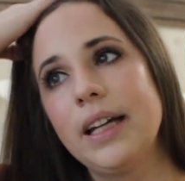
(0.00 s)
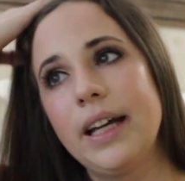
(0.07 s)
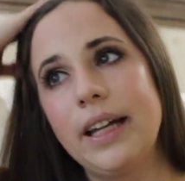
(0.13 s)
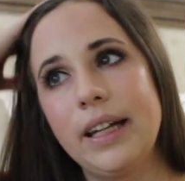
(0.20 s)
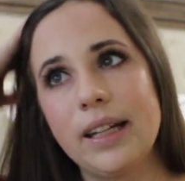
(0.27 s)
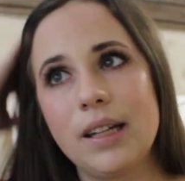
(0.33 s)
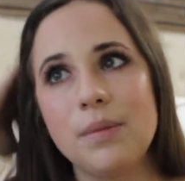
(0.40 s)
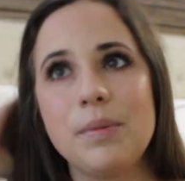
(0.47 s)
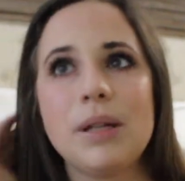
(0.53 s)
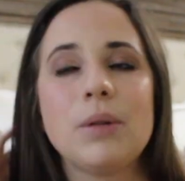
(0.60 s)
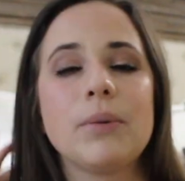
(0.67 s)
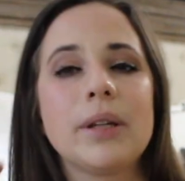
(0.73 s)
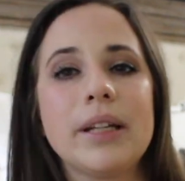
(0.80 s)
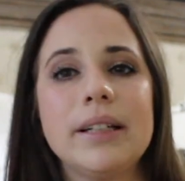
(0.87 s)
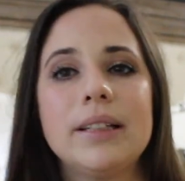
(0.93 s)
and it can be
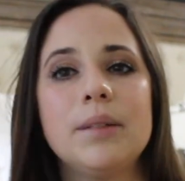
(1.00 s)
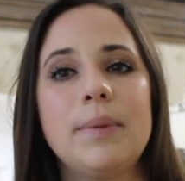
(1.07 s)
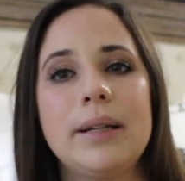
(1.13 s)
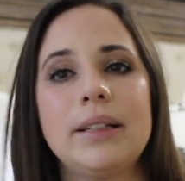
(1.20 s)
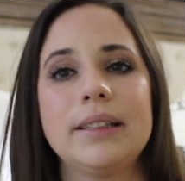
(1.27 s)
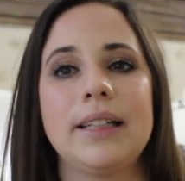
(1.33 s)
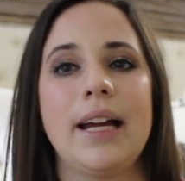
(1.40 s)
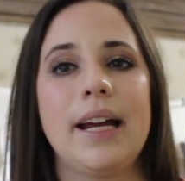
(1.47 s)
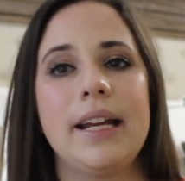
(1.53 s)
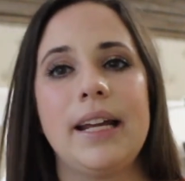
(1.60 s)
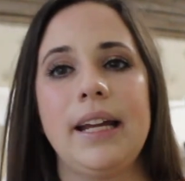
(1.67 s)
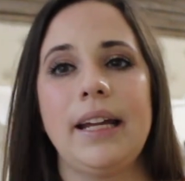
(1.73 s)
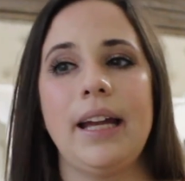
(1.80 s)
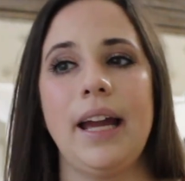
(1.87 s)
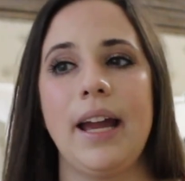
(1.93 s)
really
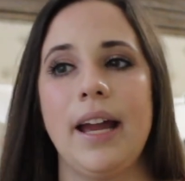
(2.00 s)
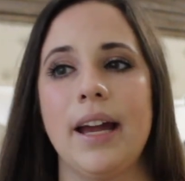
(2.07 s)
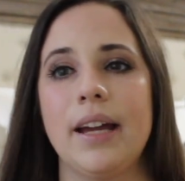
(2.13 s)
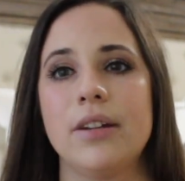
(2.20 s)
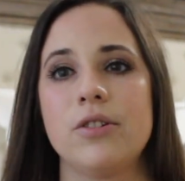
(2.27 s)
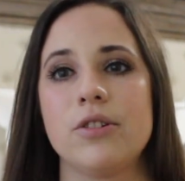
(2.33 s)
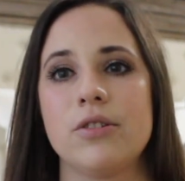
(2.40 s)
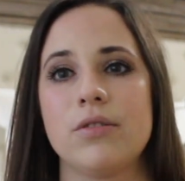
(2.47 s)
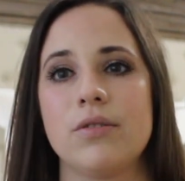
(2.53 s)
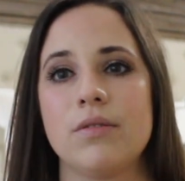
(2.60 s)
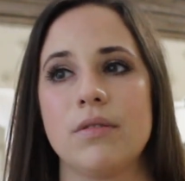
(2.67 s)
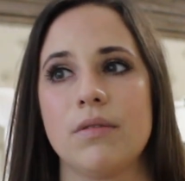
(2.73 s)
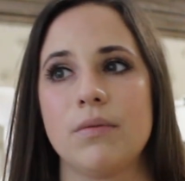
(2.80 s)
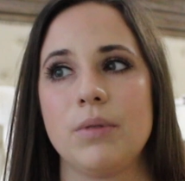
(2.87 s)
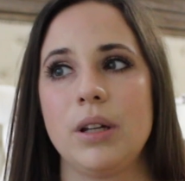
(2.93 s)
debilitating and
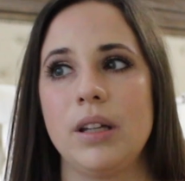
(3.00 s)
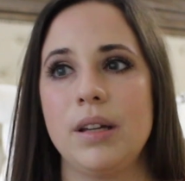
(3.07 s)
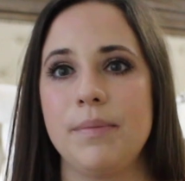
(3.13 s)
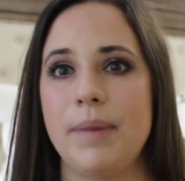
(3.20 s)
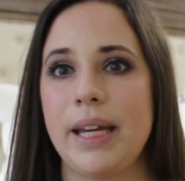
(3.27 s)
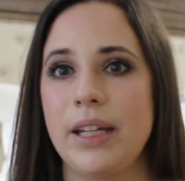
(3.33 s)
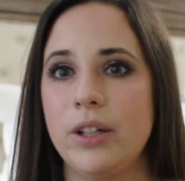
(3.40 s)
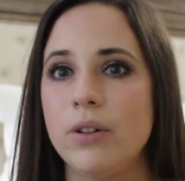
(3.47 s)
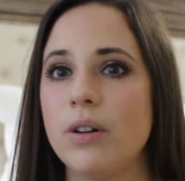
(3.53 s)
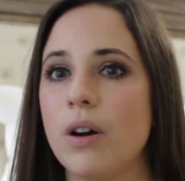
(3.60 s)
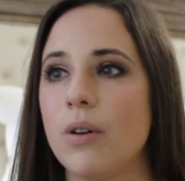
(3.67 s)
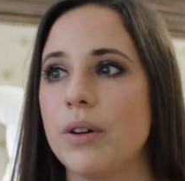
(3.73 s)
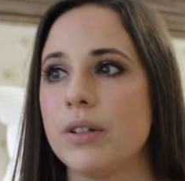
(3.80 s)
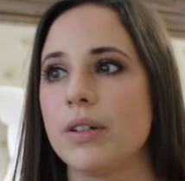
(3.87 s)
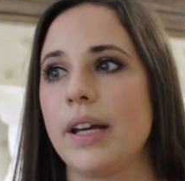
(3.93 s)
just really make you
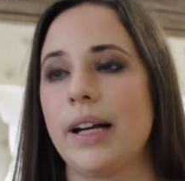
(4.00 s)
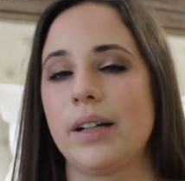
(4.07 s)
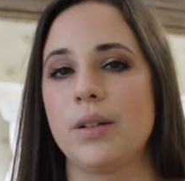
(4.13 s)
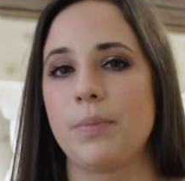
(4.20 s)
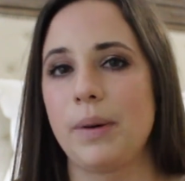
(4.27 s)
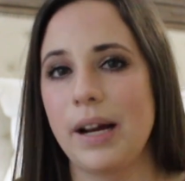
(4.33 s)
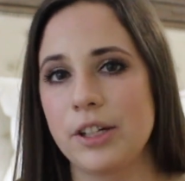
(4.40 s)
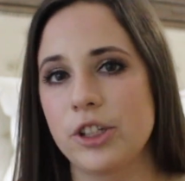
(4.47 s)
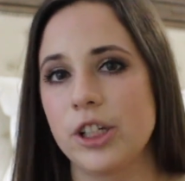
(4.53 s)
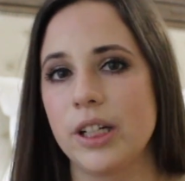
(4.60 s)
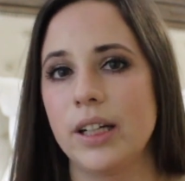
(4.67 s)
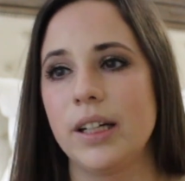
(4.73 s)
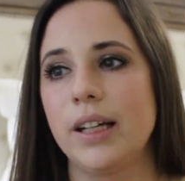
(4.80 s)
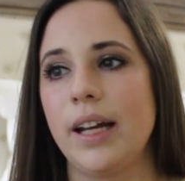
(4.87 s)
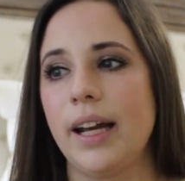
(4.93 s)
go into like a
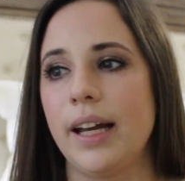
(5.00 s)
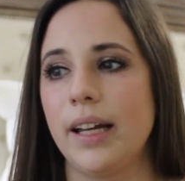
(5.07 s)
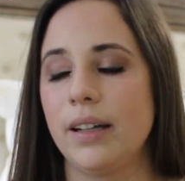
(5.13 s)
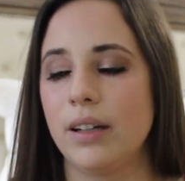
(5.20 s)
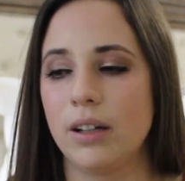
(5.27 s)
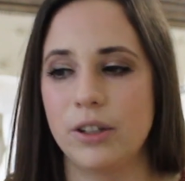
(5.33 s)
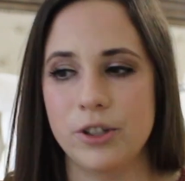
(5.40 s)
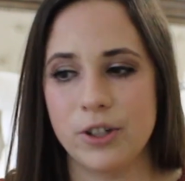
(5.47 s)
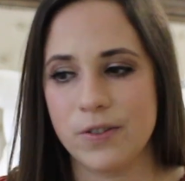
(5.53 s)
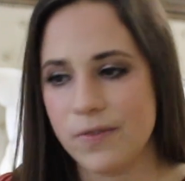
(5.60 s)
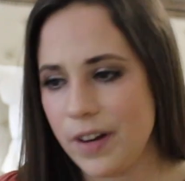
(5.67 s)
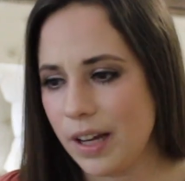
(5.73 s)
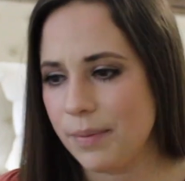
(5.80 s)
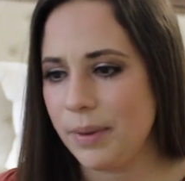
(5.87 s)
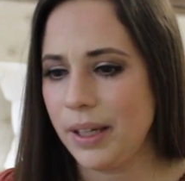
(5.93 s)
depression and hurt your
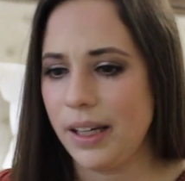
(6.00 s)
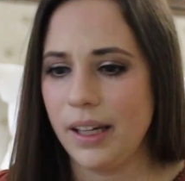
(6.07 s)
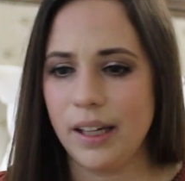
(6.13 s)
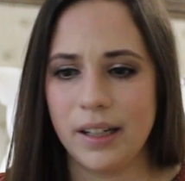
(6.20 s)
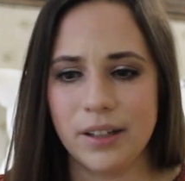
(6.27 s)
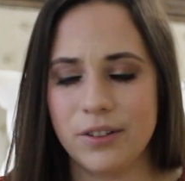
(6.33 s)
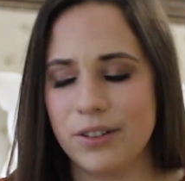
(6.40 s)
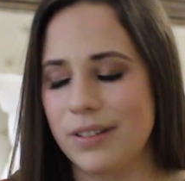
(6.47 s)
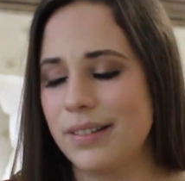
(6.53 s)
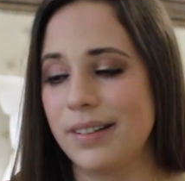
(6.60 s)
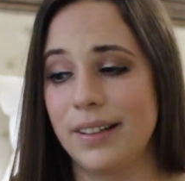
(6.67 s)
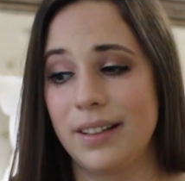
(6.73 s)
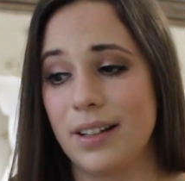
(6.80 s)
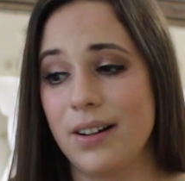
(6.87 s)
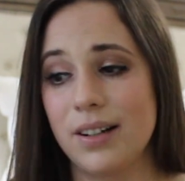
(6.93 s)
family, and
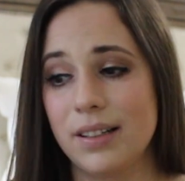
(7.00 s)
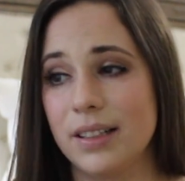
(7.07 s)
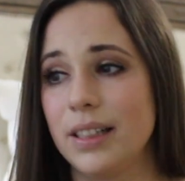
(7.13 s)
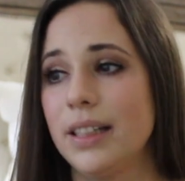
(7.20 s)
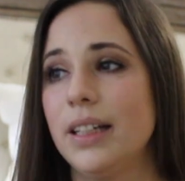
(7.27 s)
it's hard.